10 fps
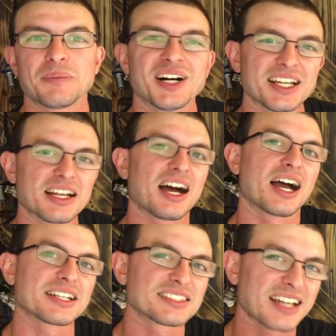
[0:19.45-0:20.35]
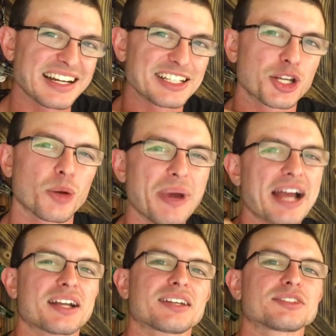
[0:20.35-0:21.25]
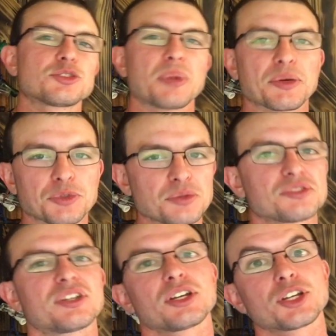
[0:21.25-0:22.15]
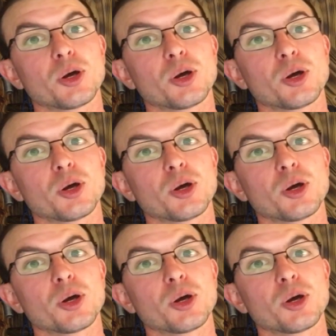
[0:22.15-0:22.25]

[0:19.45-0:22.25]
but I decided to go back to my roots.